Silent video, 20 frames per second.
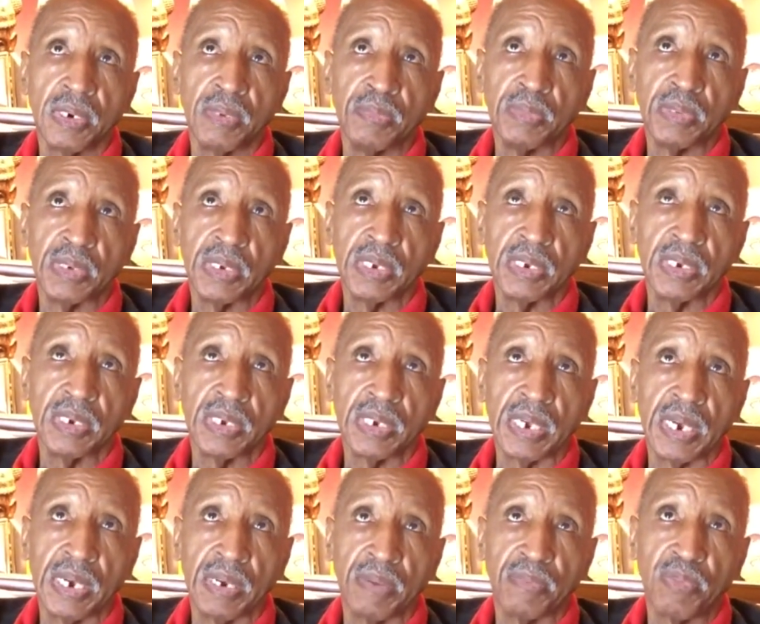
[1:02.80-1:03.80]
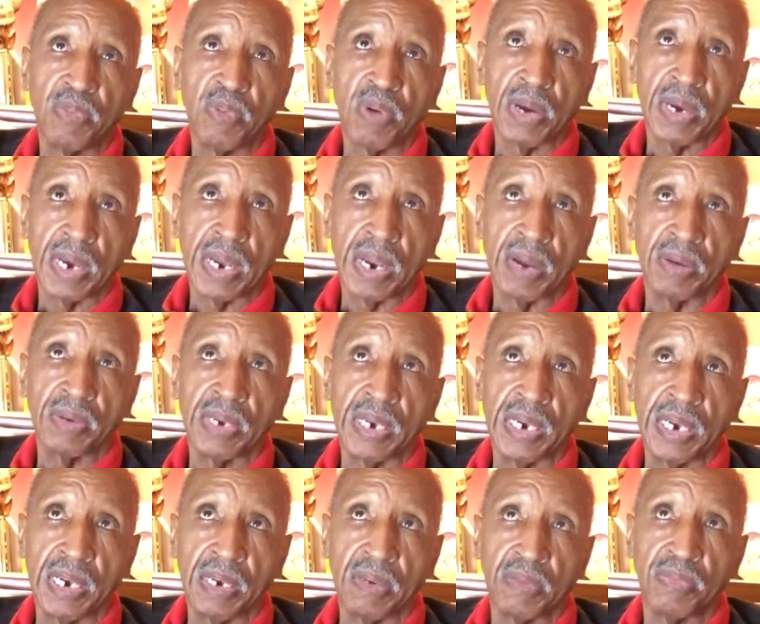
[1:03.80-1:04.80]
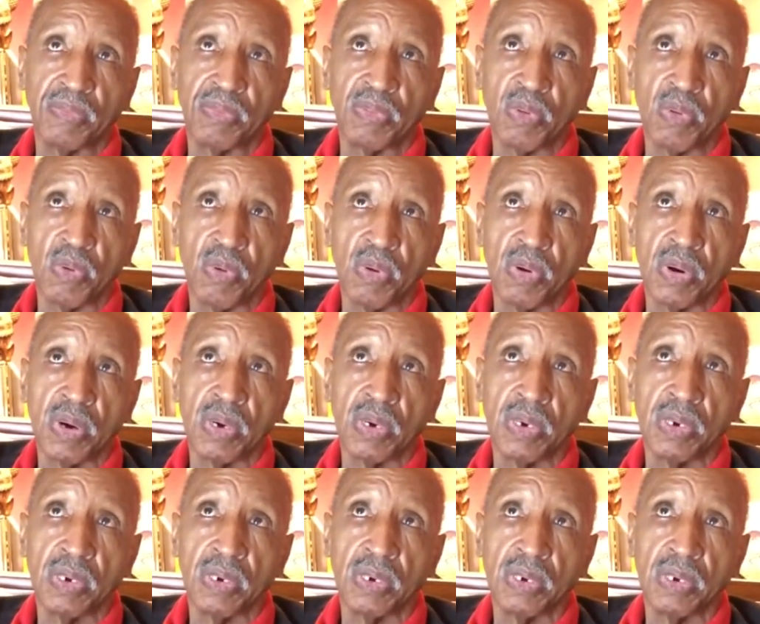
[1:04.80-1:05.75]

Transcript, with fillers: Let me see, the eighty-four, I got out in eighty-four.